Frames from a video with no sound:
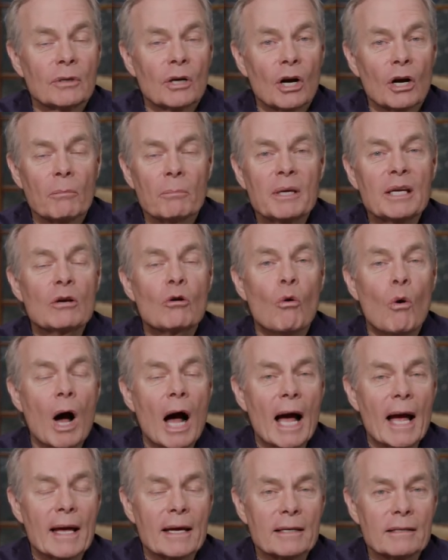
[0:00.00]
or be
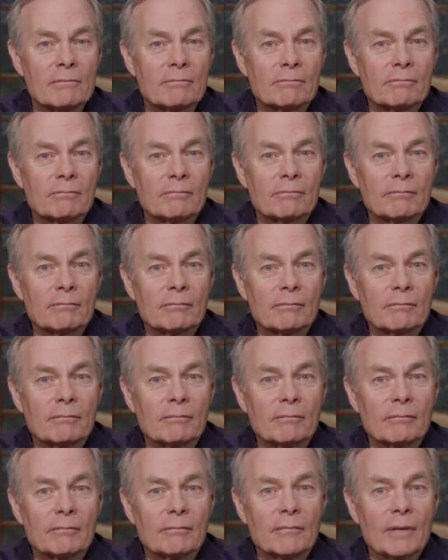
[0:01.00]
quiet
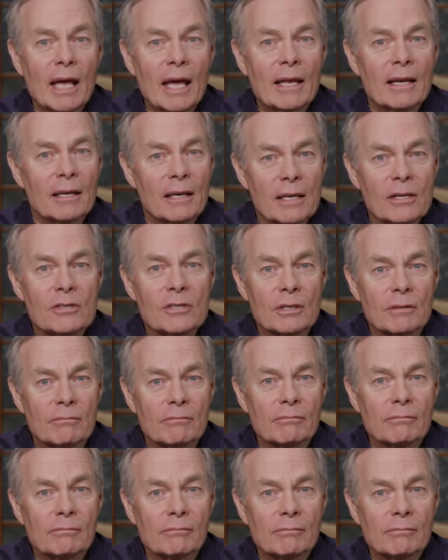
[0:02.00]
and listen.